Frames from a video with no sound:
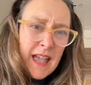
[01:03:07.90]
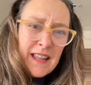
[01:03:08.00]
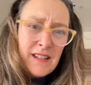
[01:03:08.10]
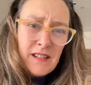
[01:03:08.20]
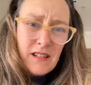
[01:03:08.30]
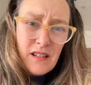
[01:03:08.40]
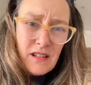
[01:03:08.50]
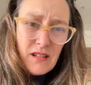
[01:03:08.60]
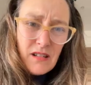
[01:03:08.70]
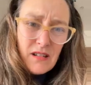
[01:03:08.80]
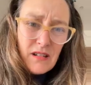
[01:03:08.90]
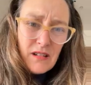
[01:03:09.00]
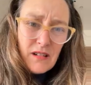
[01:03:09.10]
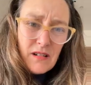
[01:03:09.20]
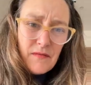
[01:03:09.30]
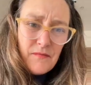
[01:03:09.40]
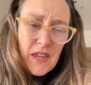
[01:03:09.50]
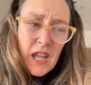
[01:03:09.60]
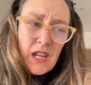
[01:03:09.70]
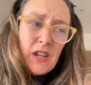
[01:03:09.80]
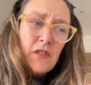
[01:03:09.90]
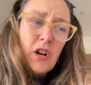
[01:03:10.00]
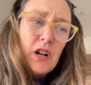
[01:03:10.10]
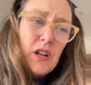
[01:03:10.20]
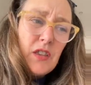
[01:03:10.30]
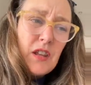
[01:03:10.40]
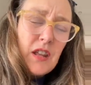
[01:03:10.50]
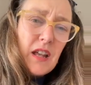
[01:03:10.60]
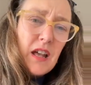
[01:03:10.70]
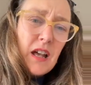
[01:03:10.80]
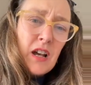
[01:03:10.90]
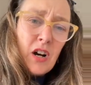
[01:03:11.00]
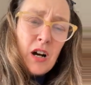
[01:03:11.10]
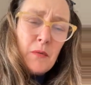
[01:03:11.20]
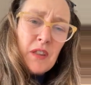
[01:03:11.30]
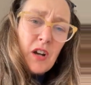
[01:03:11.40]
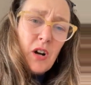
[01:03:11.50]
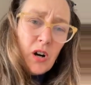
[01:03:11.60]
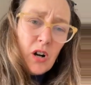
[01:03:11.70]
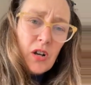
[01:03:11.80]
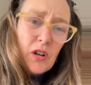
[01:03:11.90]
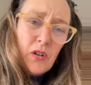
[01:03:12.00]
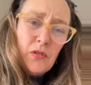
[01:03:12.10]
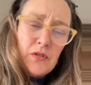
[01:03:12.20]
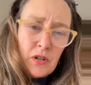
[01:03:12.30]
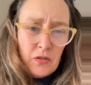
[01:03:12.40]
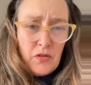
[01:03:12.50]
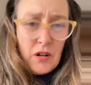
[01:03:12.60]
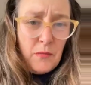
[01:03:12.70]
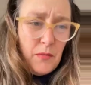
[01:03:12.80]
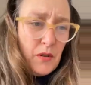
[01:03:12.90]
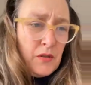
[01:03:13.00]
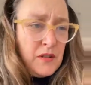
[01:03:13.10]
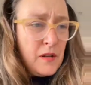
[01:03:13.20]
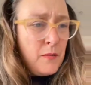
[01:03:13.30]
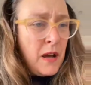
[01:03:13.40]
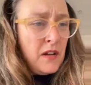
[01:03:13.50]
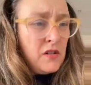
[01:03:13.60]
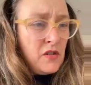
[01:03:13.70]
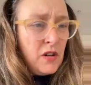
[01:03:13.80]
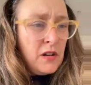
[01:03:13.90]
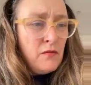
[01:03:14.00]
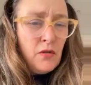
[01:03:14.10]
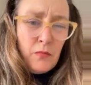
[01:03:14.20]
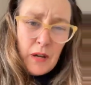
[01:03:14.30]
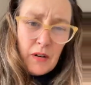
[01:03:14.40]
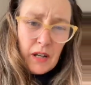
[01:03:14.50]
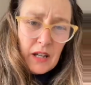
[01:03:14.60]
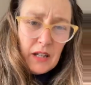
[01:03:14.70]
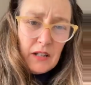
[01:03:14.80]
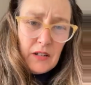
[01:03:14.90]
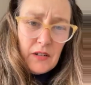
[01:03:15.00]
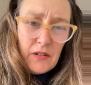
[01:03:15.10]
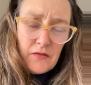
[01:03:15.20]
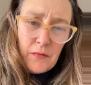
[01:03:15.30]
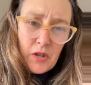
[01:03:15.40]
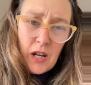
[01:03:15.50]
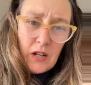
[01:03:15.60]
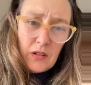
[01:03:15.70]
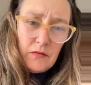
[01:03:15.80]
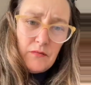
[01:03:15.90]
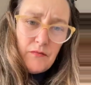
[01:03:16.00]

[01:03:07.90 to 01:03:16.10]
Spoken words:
And you've got a guy with a cock called Donald Trump who's about to try and rule America from jail.